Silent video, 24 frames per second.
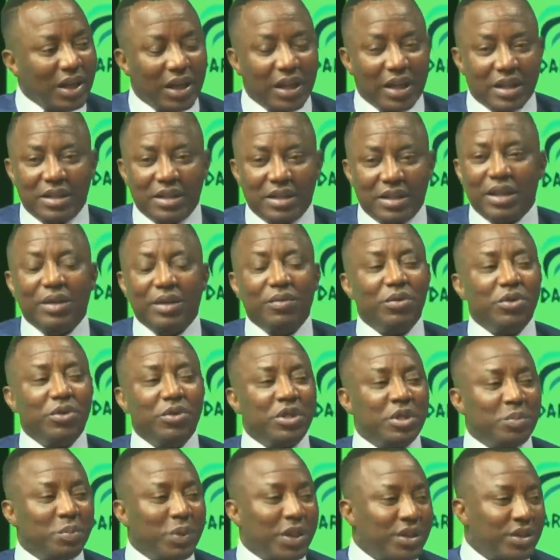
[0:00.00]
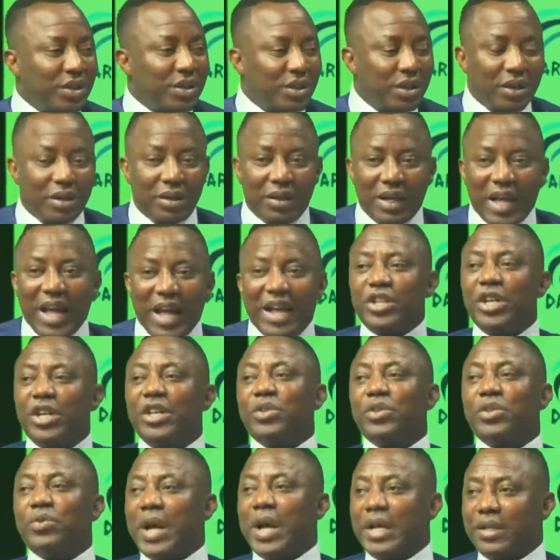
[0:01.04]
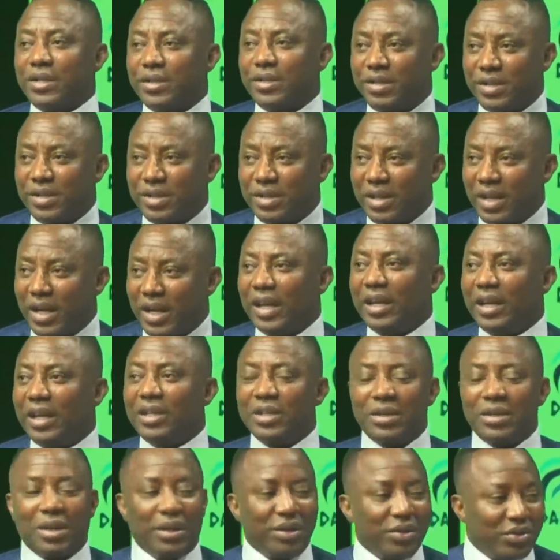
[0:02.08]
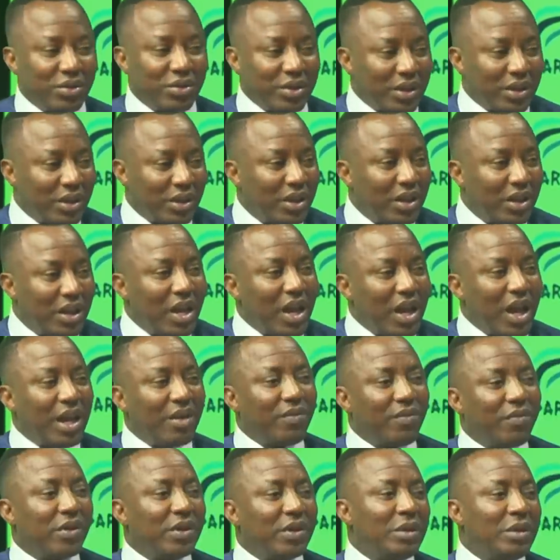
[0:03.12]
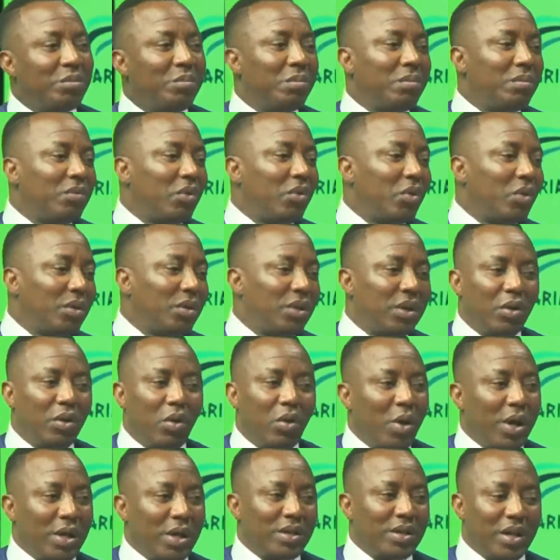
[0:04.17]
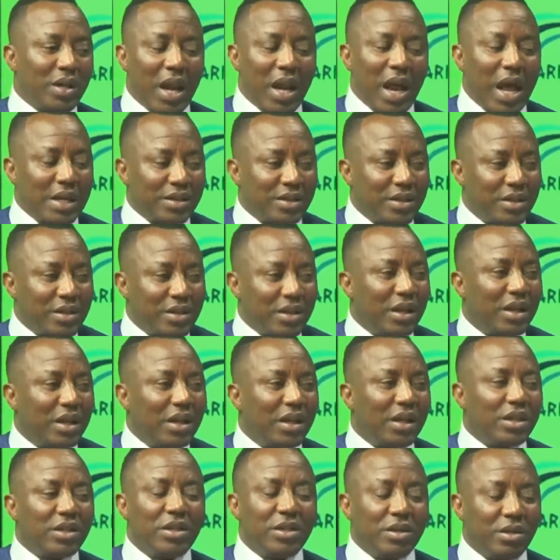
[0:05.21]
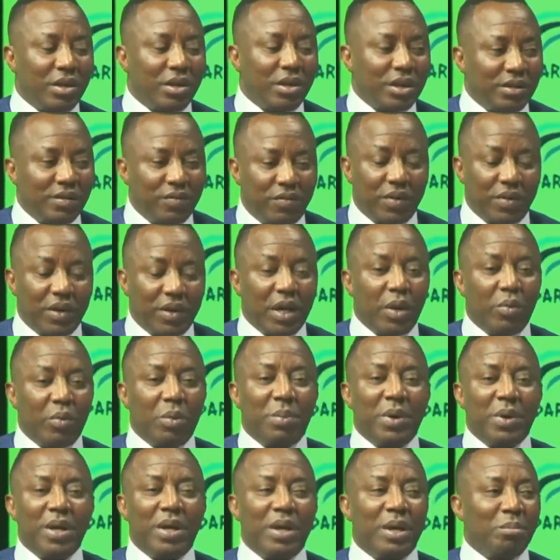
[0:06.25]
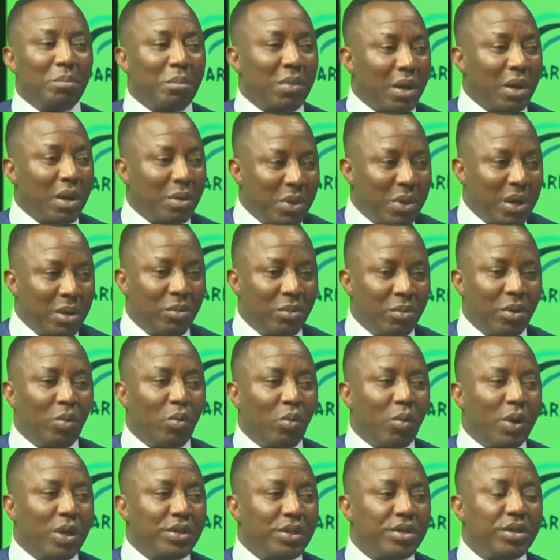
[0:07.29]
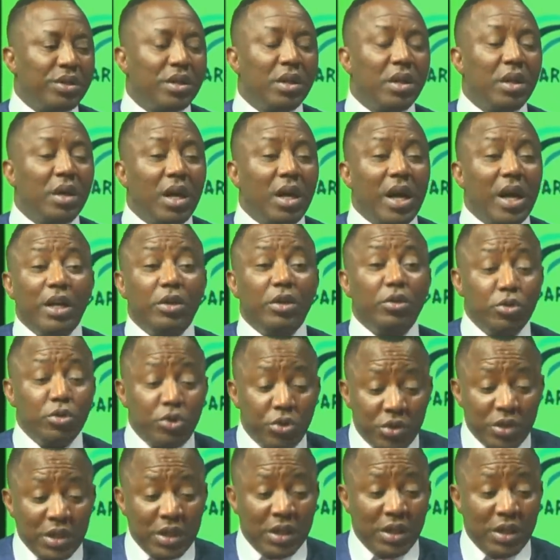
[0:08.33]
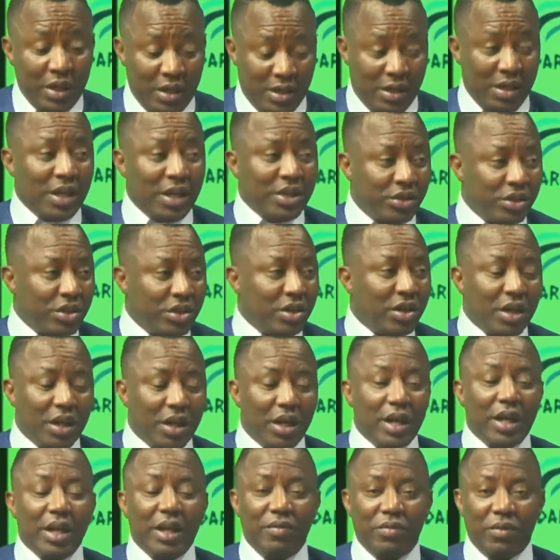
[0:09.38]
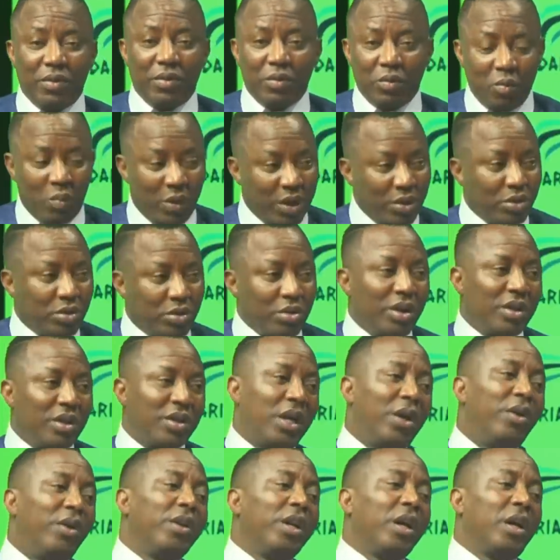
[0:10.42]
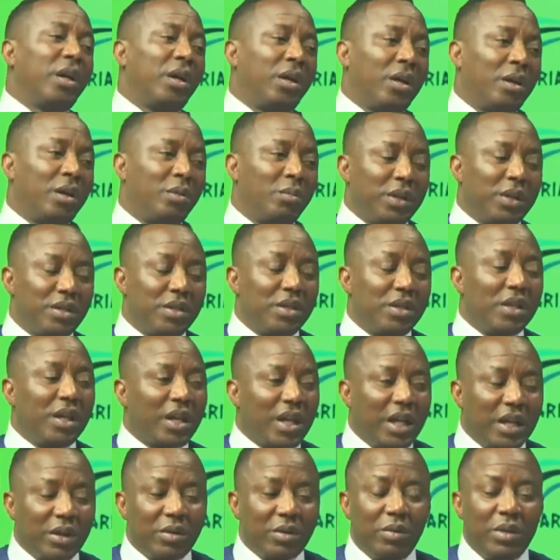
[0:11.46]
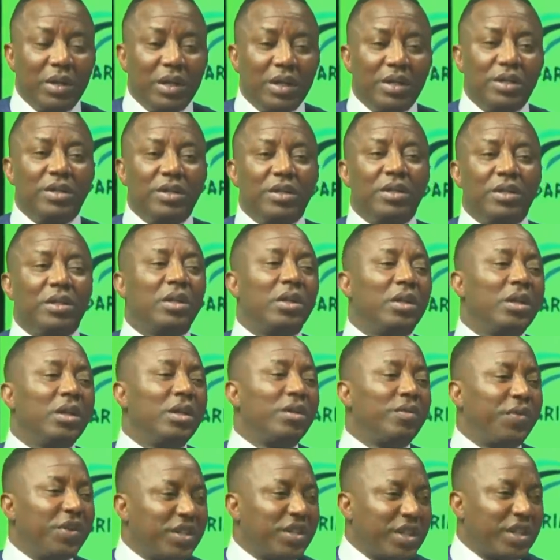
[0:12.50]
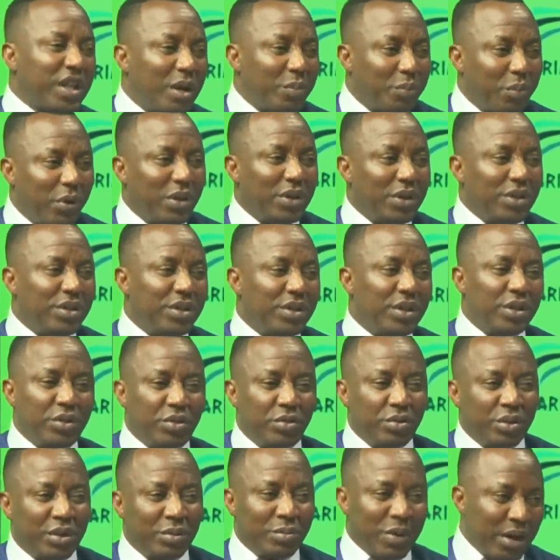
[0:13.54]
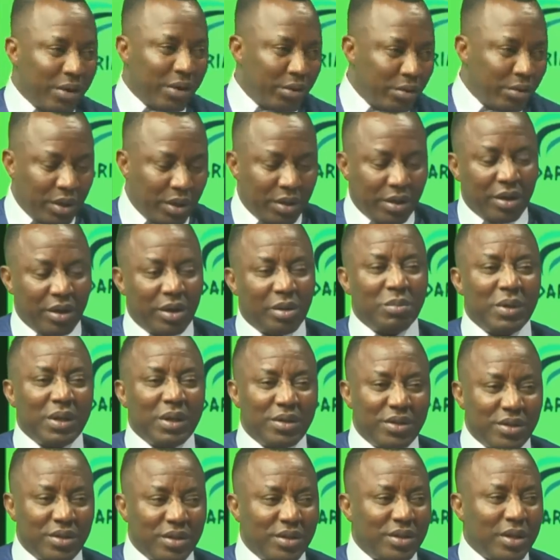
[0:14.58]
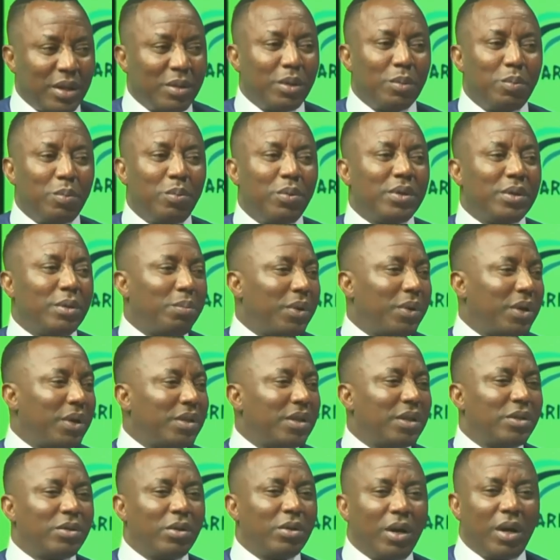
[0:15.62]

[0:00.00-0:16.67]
They get even special exchange rates in this country. And for the lowest class, there's nothing for them. We pay them minimum wage. And you see in Nigeria, even when you talk their own economics, they calculate fiscal policy through the macroeconomic system they put in place.